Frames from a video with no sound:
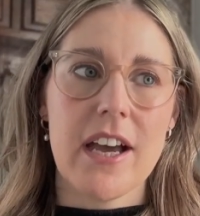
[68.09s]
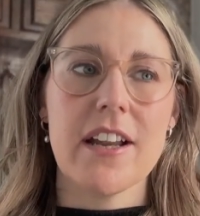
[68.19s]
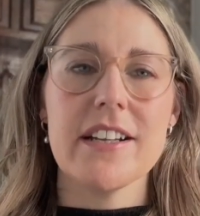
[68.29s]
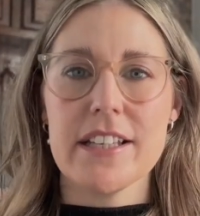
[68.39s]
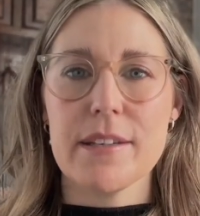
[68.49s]

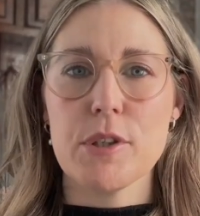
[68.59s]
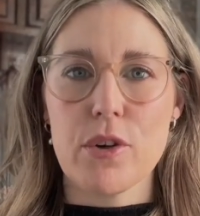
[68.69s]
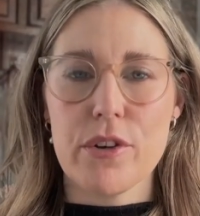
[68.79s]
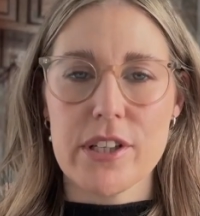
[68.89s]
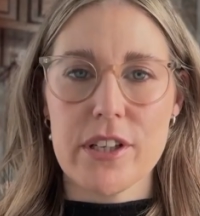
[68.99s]
and I'd say the
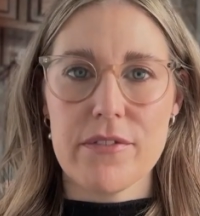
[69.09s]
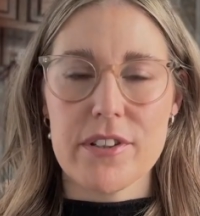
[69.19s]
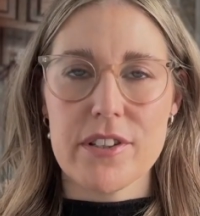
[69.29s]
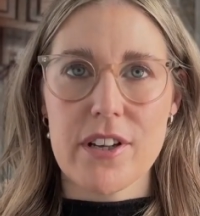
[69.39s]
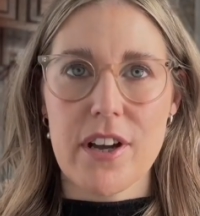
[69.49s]
majority of
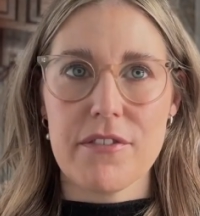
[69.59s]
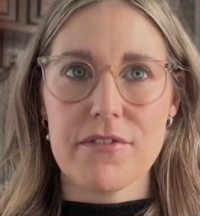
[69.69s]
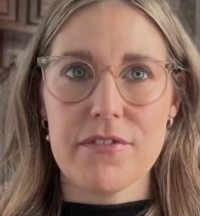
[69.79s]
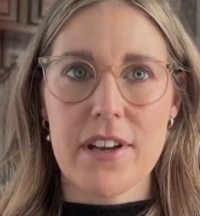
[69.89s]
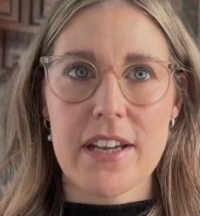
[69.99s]
the
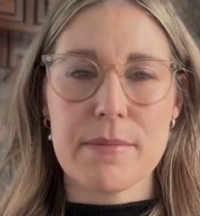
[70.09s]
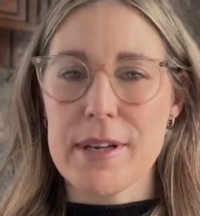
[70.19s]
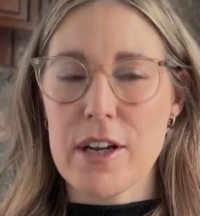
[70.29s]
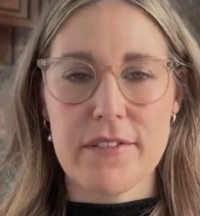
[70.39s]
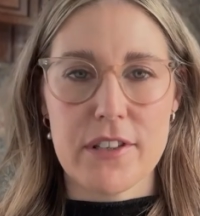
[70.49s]
stuff has
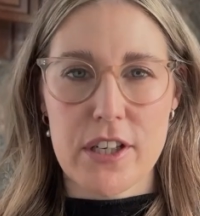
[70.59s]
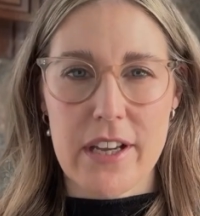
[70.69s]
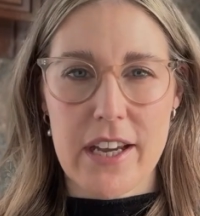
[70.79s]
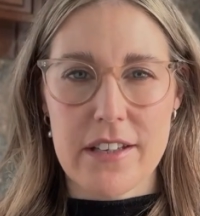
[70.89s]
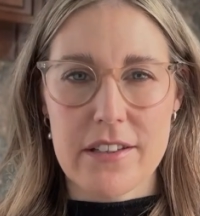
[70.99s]
been over 2
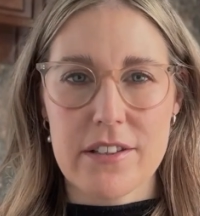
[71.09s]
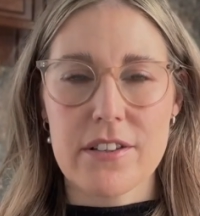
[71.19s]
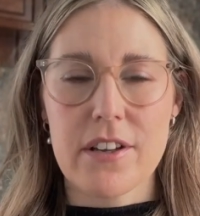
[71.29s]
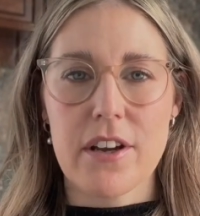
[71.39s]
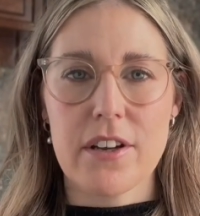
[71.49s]
years,
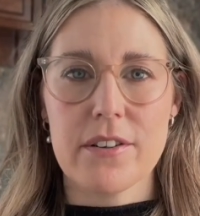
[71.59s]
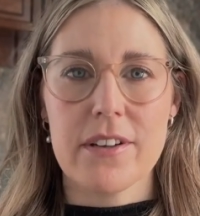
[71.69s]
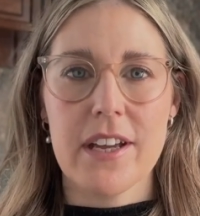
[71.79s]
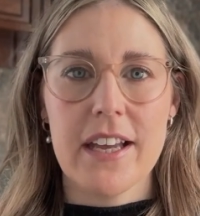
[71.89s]
so